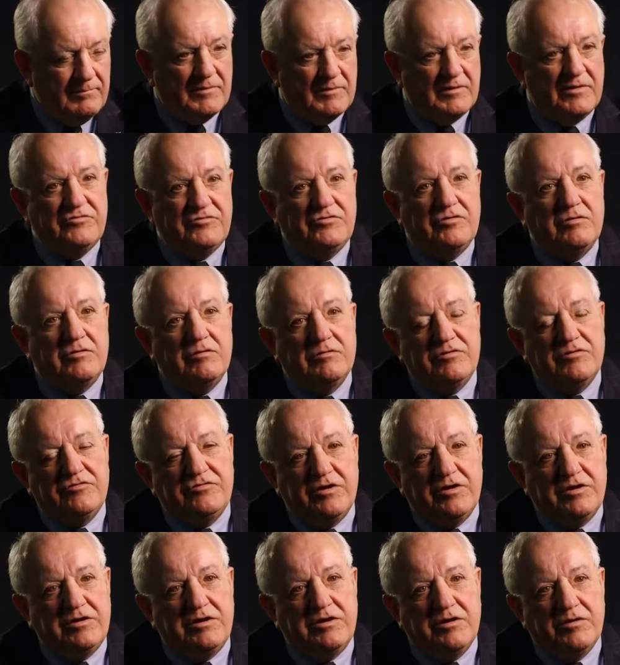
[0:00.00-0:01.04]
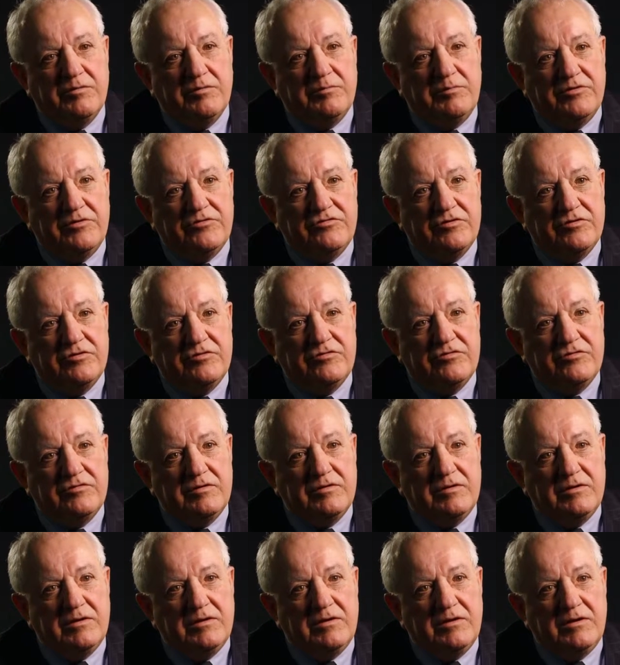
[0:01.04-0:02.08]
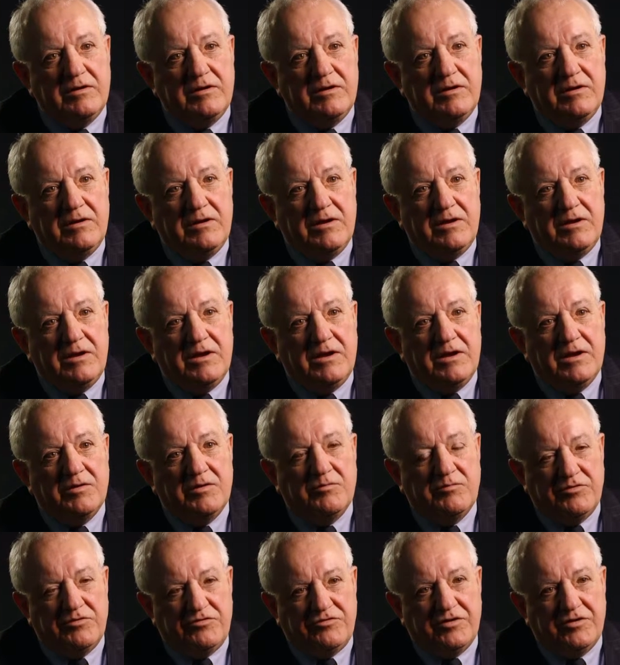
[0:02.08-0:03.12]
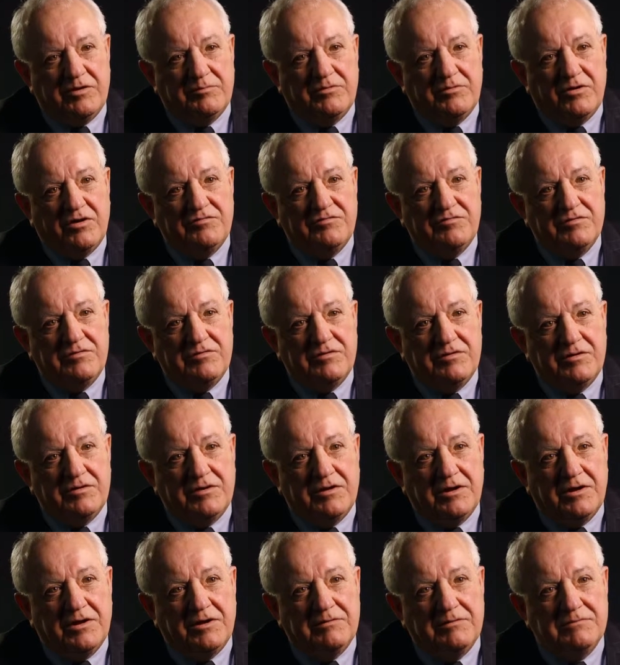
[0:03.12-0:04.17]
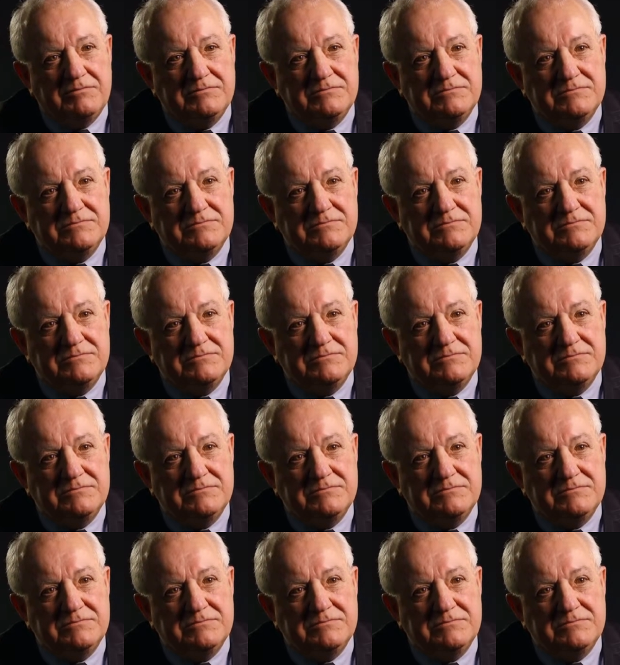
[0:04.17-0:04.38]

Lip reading: let's go, let's take care of business. And we stepped off into the night.